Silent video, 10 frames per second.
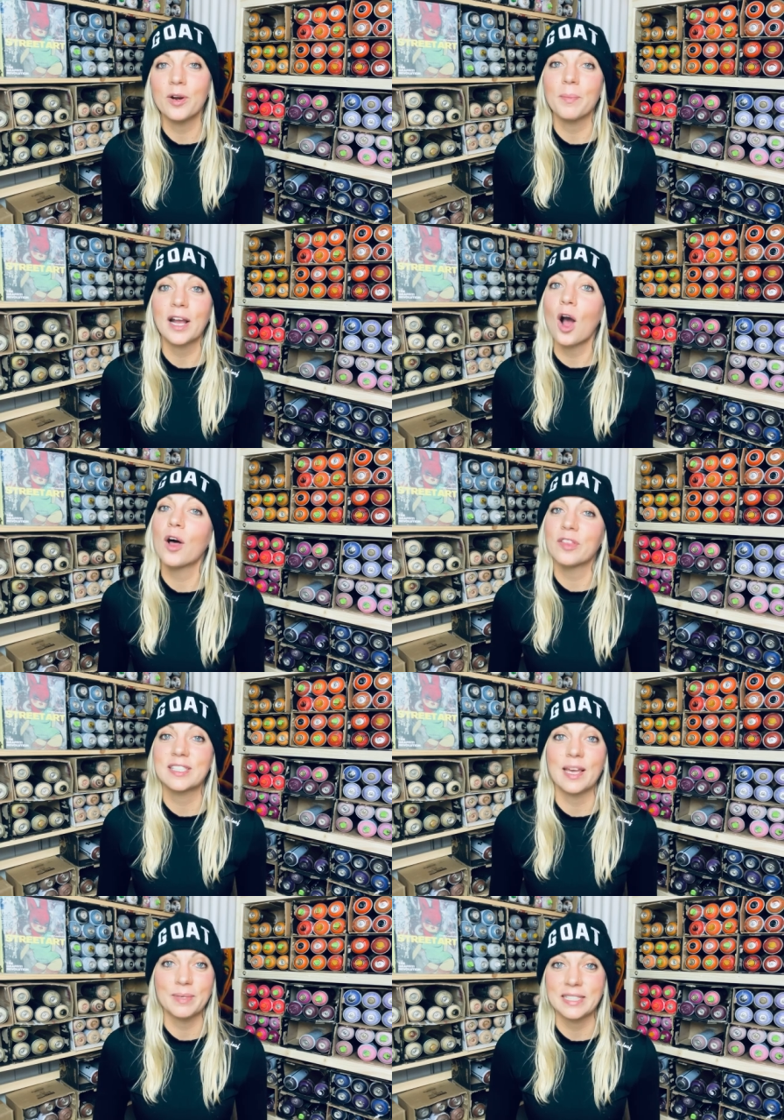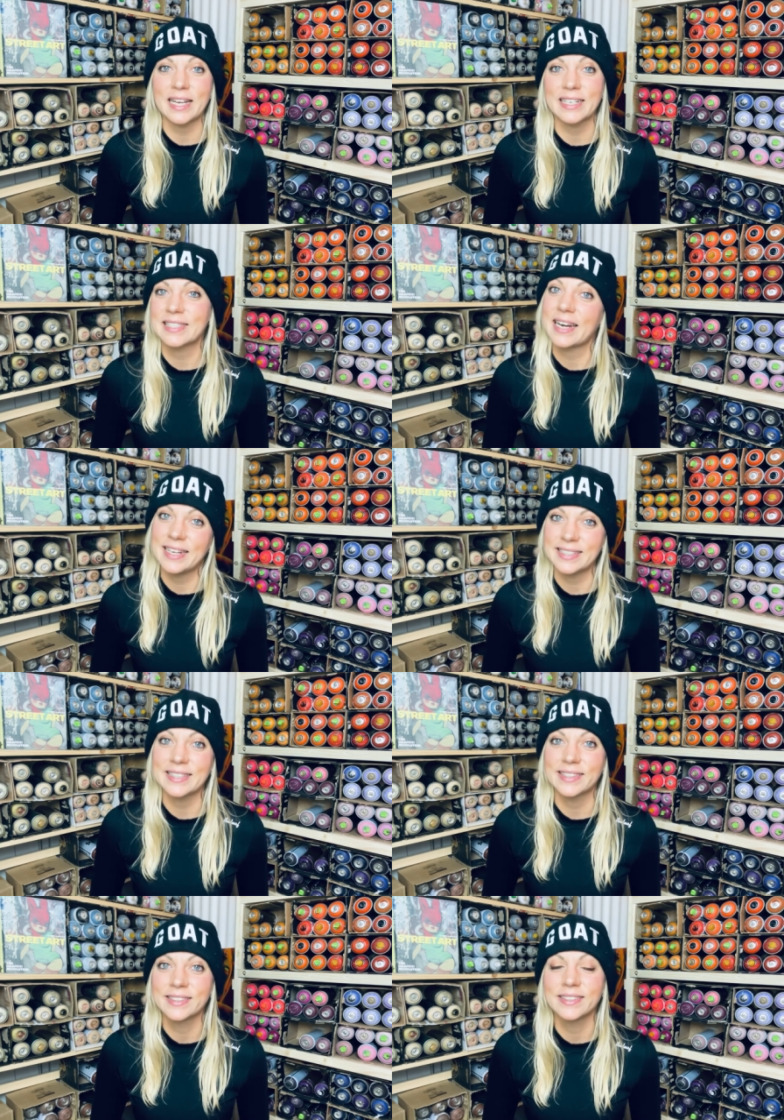don't make all the same mistakes that I did.